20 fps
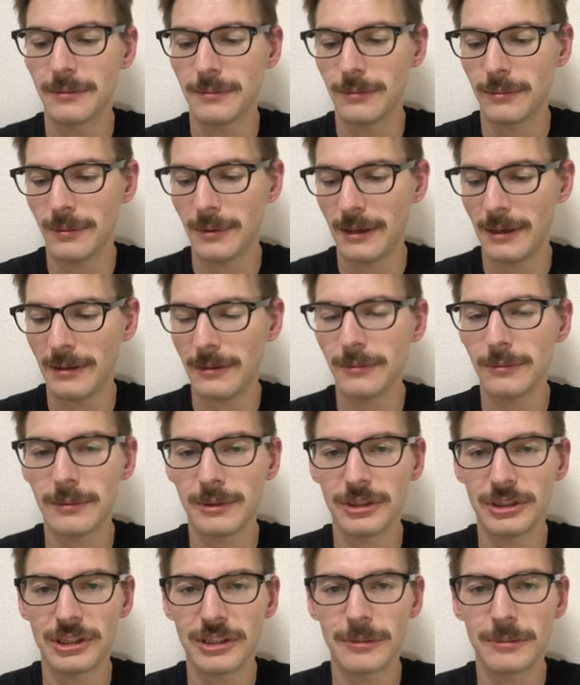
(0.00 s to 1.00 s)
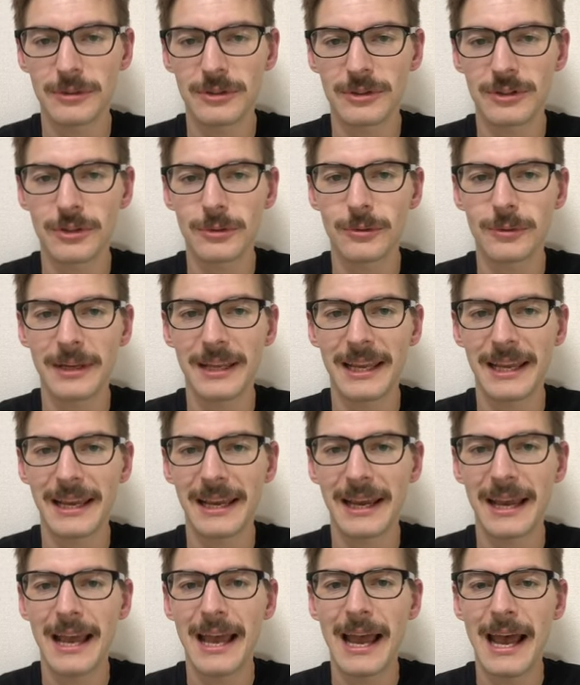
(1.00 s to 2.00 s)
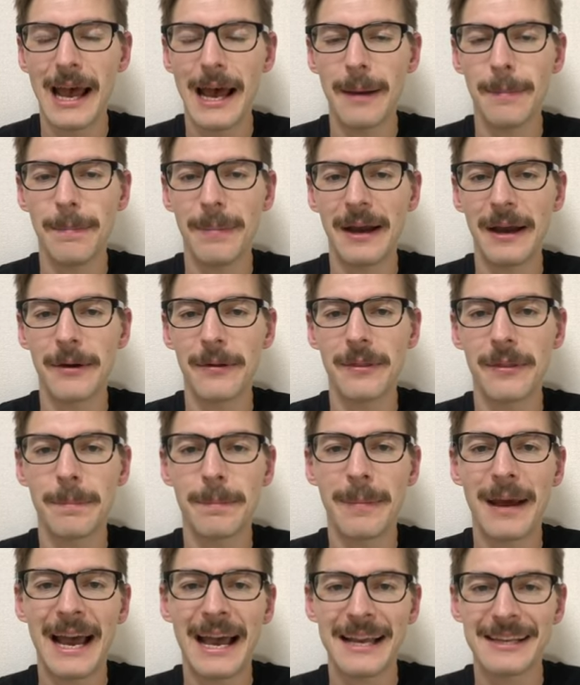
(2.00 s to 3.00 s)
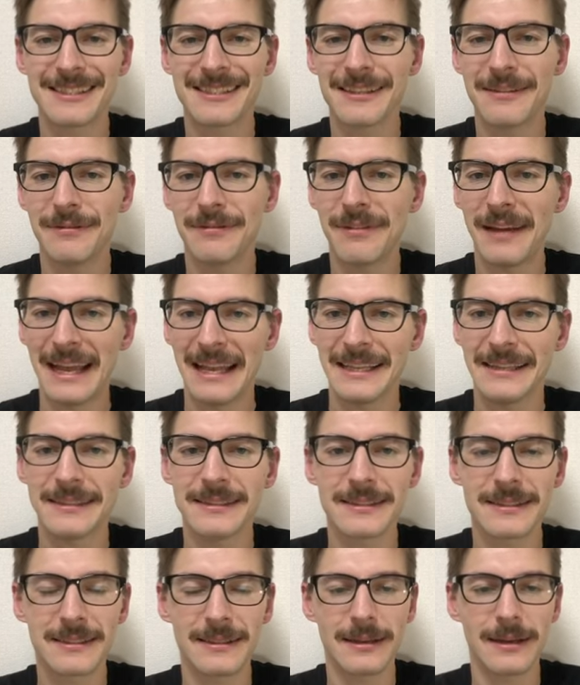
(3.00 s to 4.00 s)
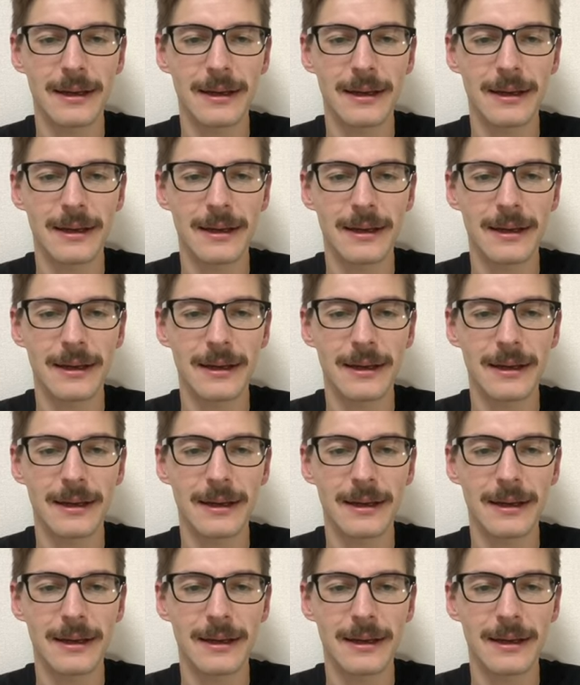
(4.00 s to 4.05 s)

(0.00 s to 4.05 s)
Well, when she was talking about the past event,